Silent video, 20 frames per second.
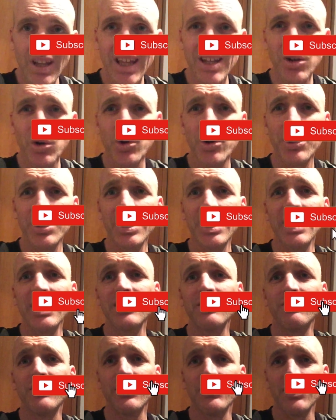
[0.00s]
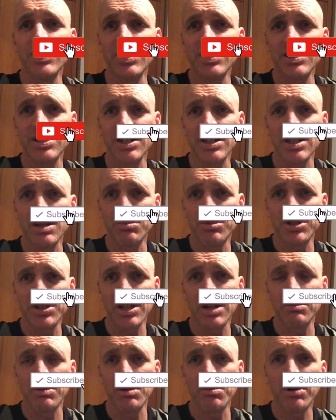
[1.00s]
In order to get to 50 to
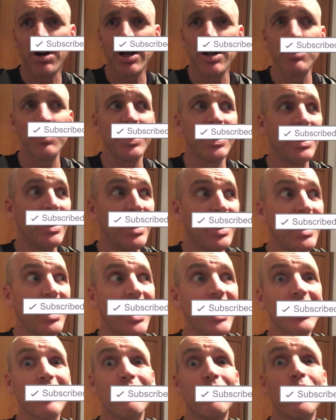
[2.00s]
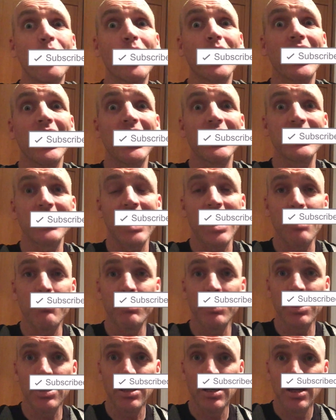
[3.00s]
60% of my body weight, I can forecast how
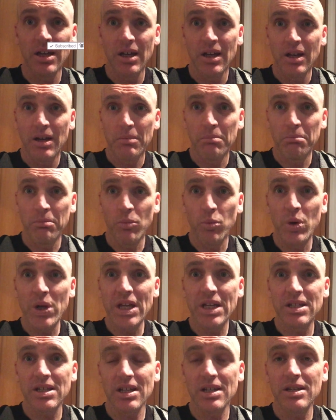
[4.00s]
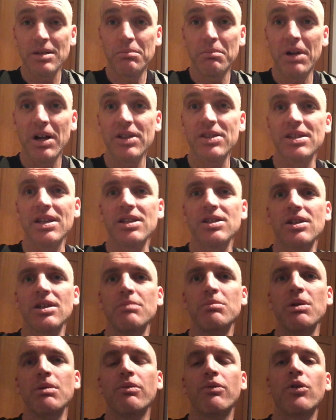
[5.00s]
many weeks into months that's going
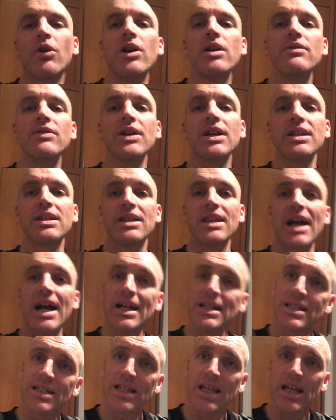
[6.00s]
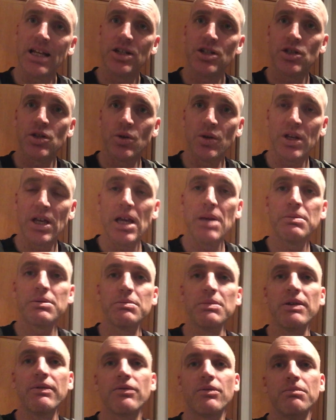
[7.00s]
to be before I even get to that stage. So it keeps
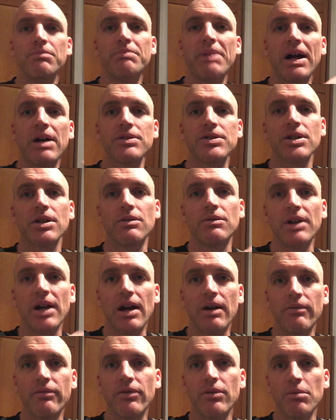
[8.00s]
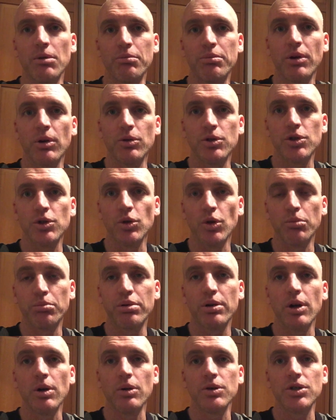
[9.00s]
me from bouncing around from approach to
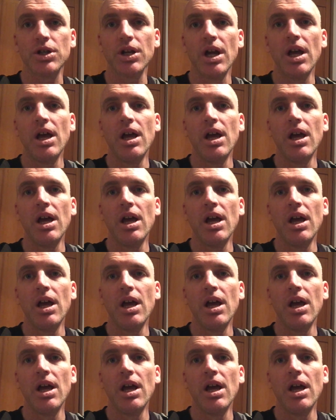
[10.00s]
approach.